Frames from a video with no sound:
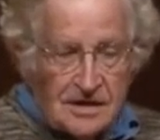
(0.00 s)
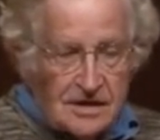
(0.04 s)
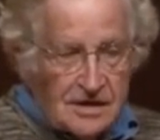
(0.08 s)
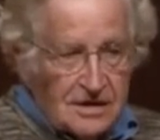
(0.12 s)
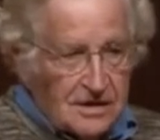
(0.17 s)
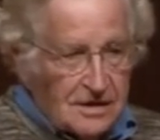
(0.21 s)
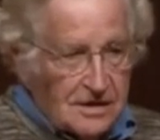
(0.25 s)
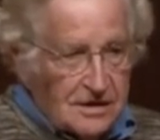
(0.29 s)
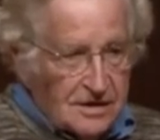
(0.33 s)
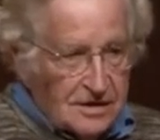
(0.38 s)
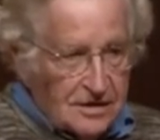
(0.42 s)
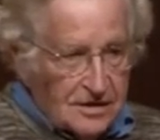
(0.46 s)

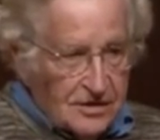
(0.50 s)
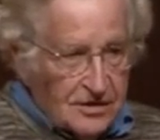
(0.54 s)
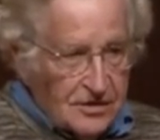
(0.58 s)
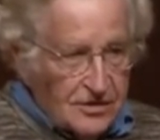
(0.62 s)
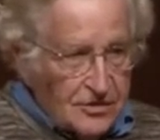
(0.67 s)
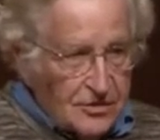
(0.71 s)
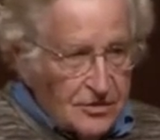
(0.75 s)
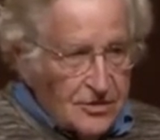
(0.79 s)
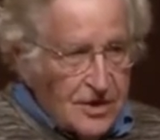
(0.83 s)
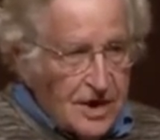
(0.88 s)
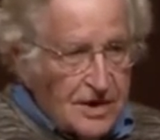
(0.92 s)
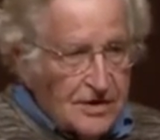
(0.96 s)
In
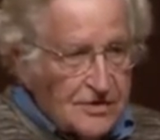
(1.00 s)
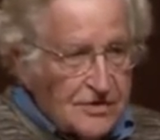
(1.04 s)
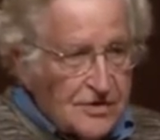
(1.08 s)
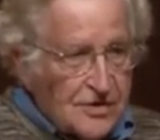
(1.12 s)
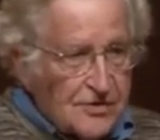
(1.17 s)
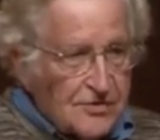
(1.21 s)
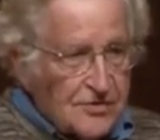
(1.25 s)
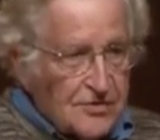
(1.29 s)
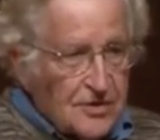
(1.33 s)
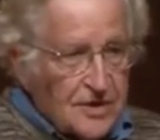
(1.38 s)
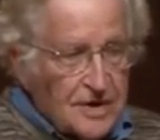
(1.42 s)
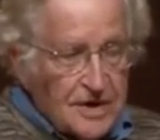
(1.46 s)

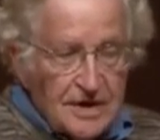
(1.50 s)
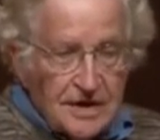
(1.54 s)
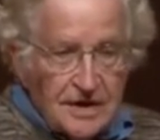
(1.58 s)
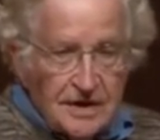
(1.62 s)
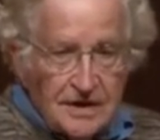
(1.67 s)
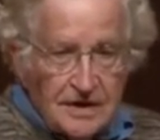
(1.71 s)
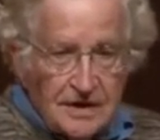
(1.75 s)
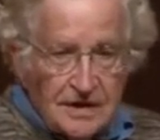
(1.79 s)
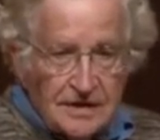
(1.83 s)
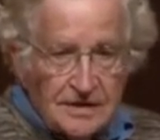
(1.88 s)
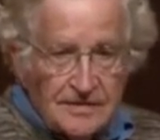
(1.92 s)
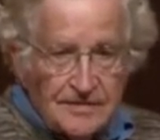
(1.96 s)

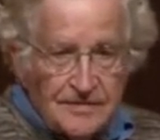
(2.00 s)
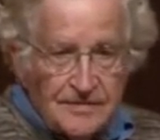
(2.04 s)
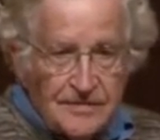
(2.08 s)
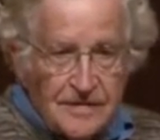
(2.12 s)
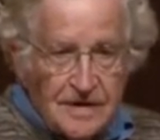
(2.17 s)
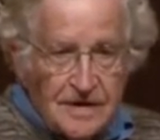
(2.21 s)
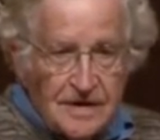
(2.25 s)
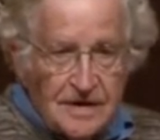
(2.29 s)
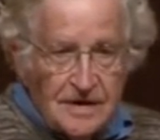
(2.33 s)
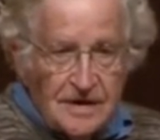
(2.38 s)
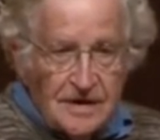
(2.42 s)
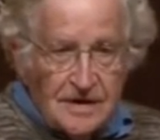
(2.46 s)
2003,
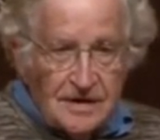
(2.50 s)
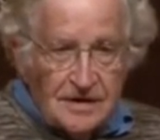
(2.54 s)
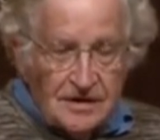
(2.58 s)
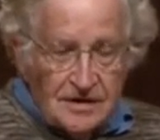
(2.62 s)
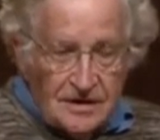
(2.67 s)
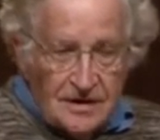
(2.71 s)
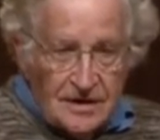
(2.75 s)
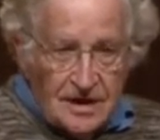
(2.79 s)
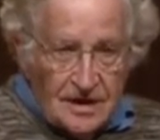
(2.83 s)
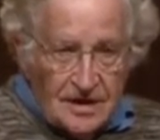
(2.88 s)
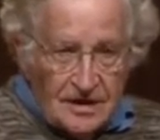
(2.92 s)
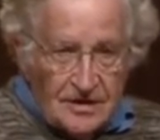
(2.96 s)

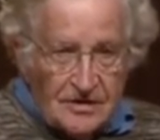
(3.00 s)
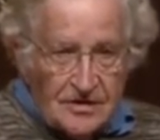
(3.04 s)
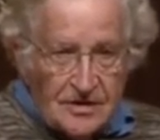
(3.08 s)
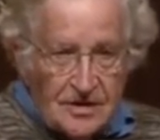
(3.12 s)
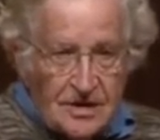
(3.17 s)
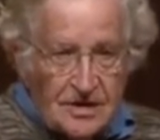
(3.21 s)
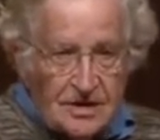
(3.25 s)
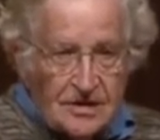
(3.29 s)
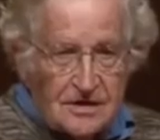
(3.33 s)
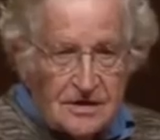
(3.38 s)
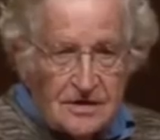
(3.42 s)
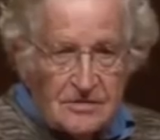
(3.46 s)
the United
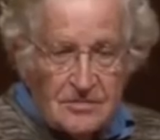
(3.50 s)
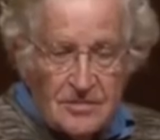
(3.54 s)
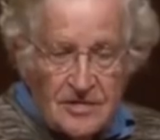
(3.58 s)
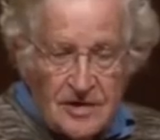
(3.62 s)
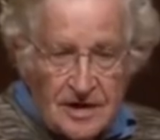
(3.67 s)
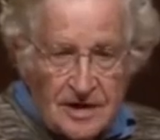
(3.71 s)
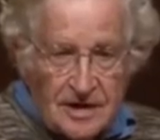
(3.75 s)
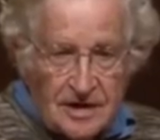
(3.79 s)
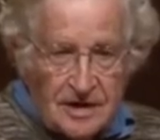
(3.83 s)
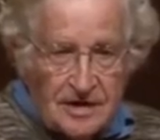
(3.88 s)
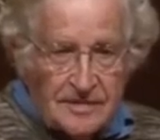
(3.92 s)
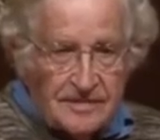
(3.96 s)
States and
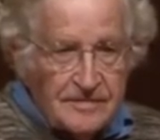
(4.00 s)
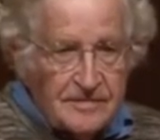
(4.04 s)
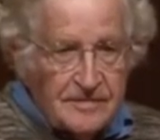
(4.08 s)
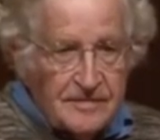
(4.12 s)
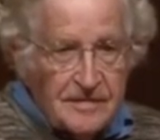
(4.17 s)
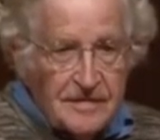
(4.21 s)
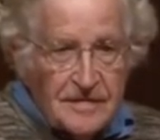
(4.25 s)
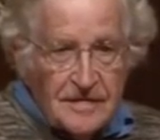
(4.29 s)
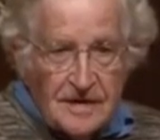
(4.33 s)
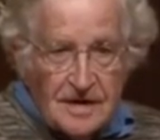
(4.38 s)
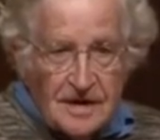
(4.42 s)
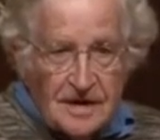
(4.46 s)
Britain
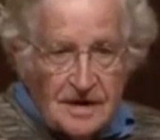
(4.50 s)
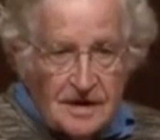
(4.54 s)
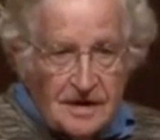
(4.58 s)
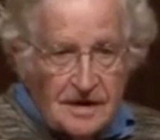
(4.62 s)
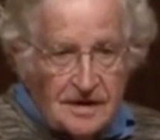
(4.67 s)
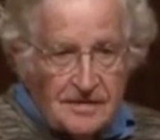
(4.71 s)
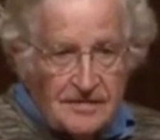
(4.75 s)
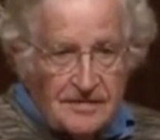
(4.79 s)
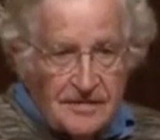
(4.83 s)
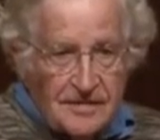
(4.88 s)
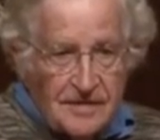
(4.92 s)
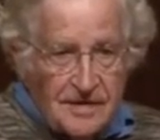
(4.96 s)

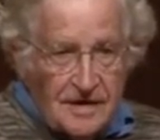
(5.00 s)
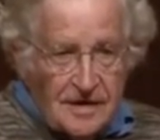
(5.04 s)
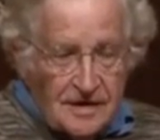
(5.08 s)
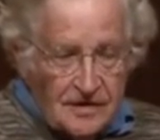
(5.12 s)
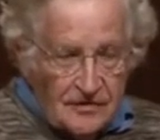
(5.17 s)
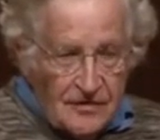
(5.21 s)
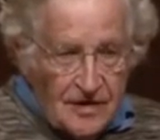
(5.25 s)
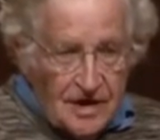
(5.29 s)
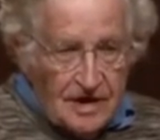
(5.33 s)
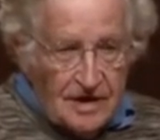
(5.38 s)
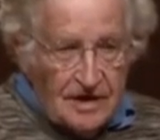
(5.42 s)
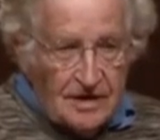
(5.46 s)

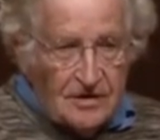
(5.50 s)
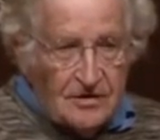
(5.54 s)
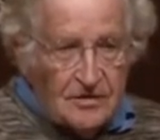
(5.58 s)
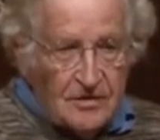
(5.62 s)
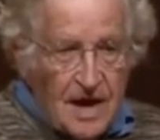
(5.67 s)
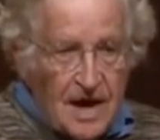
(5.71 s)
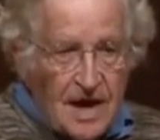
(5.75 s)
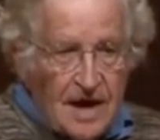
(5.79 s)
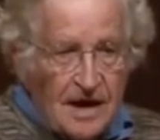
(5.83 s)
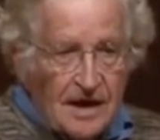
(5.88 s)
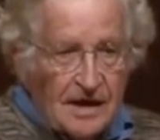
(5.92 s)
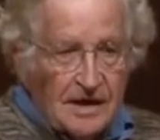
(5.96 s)
invaded
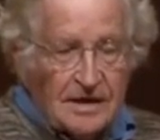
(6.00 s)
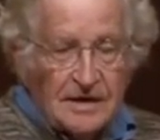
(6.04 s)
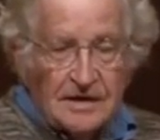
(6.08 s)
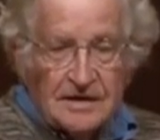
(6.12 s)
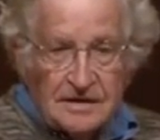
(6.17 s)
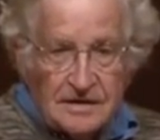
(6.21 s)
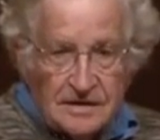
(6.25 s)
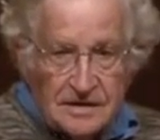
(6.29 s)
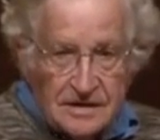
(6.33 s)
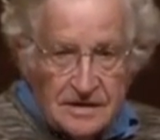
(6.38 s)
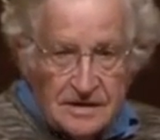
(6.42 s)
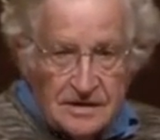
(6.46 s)
Iraq,
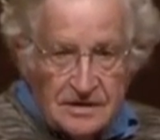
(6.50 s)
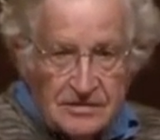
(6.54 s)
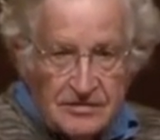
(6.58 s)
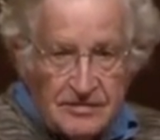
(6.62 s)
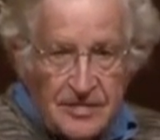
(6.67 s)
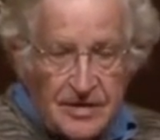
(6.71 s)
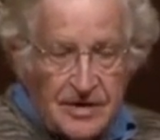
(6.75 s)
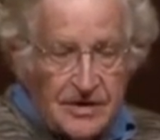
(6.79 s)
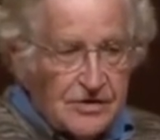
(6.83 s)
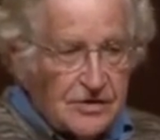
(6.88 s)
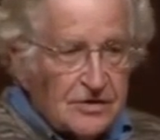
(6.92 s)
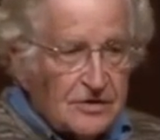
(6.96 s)

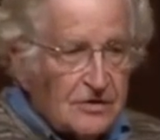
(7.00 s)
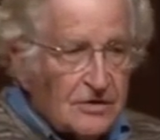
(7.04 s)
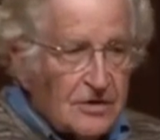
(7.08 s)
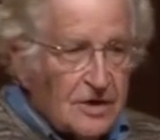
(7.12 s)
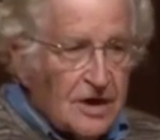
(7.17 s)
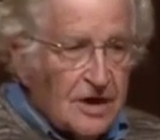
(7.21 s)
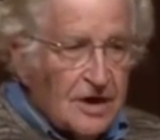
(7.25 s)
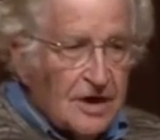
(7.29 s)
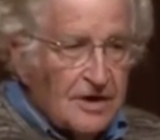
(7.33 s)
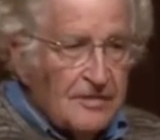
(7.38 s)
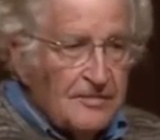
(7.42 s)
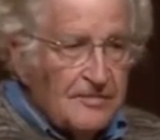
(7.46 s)
major
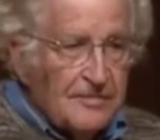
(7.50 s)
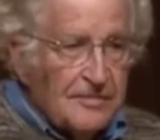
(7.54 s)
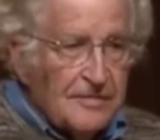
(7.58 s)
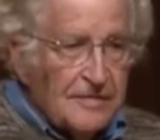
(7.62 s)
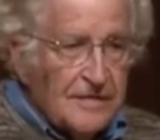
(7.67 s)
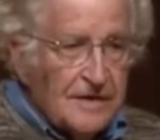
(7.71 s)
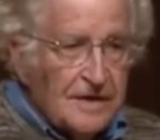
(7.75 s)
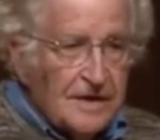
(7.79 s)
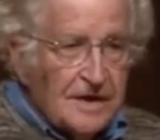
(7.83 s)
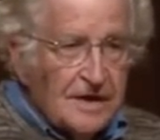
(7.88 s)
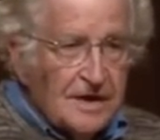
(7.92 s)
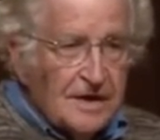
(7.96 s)
crime.
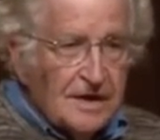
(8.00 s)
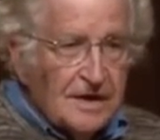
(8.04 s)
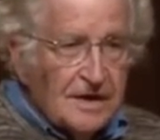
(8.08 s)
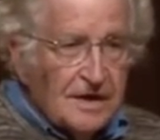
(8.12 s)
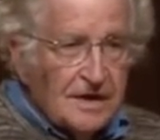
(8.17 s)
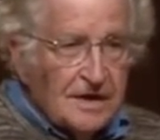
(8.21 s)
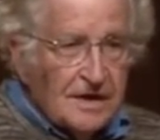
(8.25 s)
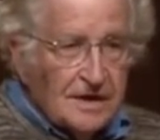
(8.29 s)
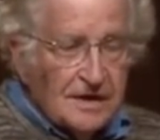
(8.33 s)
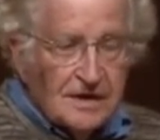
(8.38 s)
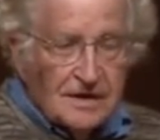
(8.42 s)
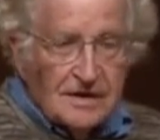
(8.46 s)

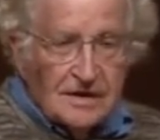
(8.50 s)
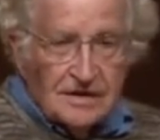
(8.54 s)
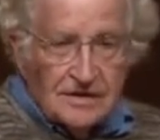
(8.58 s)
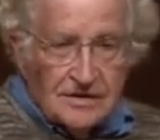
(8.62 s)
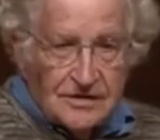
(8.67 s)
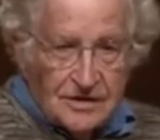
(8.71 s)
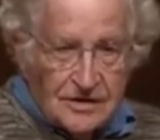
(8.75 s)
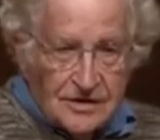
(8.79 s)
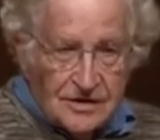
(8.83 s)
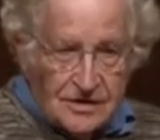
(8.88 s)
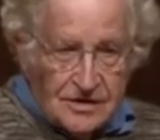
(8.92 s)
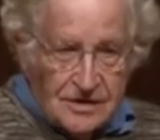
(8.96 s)

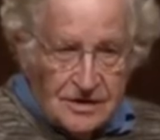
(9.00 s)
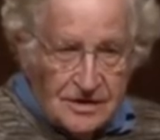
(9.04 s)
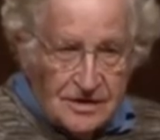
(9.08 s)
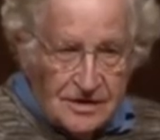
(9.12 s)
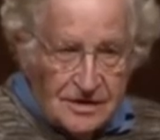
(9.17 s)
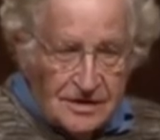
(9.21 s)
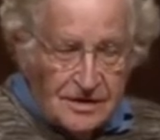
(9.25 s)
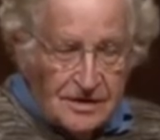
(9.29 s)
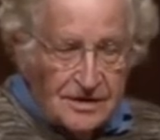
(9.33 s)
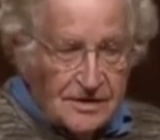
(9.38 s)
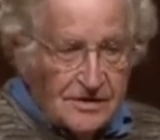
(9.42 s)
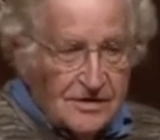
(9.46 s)
Just
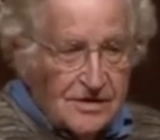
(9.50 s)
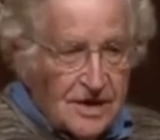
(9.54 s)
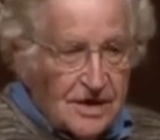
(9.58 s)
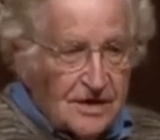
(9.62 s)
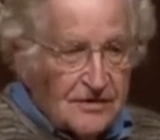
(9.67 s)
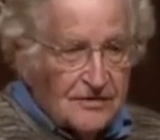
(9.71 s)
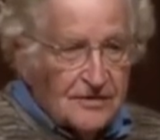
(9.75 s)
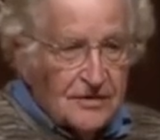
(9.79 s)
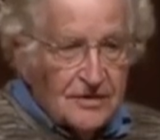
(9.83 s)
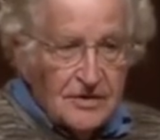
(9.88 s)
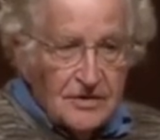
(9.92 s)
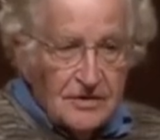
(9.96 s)
this
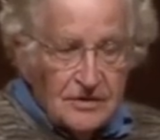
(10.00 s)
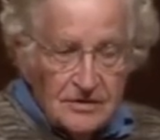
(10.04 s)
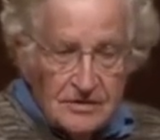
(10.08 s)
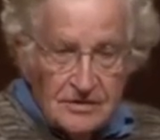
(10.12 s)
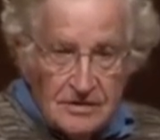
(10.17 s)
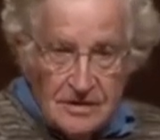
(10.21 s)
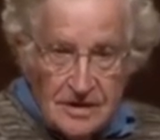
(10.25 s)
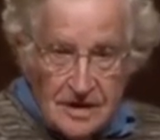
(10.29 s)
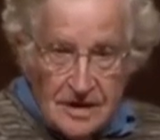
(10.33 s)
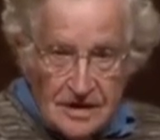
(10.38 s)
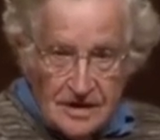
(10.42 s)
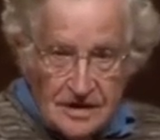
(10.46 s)

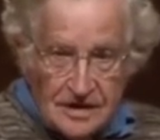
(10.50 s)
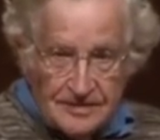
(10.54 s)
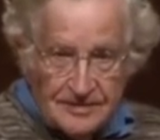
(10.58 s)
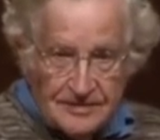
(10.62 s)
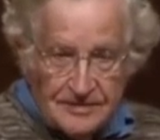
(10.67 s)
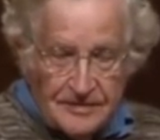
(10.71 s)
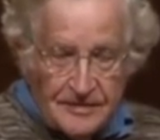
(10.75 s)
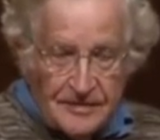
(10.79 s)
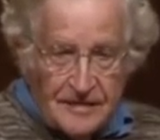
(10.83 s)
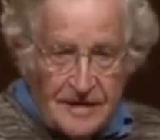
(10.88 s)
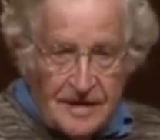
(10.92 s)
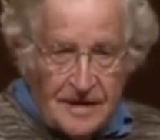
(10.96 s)
afternoon,
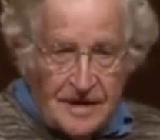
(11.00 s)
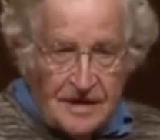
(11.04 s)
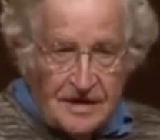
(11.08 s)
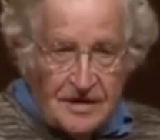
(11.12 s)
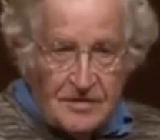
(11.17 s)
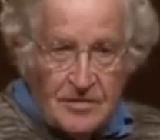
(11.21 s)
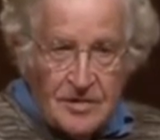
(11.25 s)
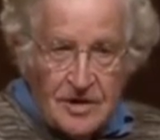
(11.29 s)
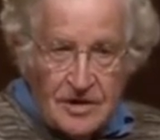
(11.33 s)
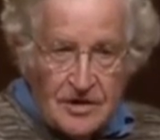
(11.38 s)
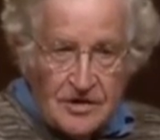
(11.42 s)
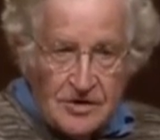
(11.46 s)

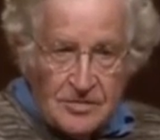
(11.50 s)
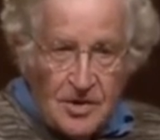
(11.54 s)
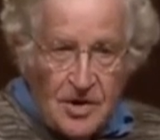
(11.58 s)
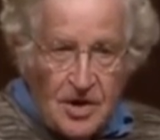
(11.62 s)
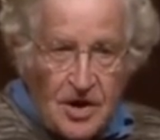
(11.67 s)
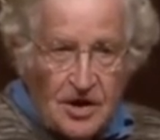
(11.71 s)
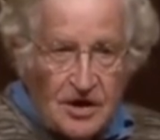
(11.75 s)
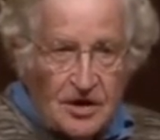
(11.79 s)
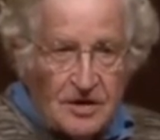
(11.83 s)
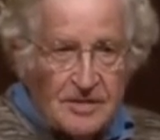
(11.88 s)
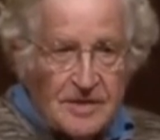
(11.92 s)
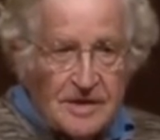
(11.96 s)
the British
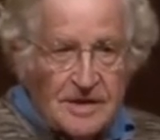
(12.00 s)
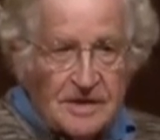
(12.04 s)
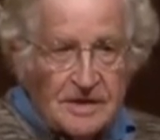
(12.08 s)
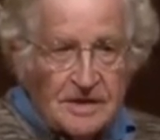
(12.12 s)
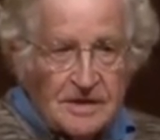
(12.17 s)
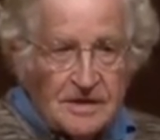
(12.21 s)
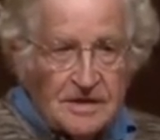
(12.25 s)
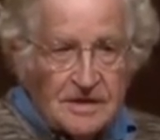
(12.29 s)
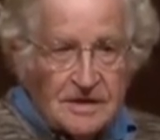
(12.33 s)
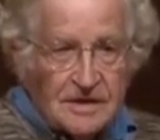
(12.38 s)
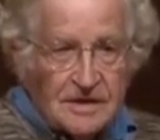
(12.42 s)
Parliament